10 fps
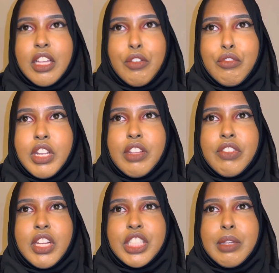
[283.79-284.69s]
I really
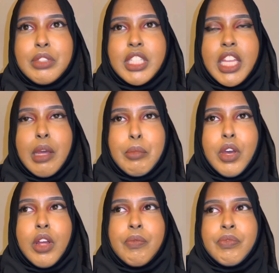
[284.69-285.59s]
feel ashamed to say that.
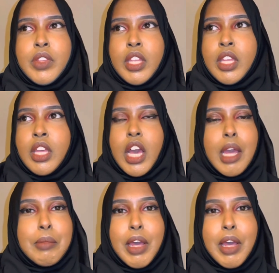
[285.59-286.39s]
But I'm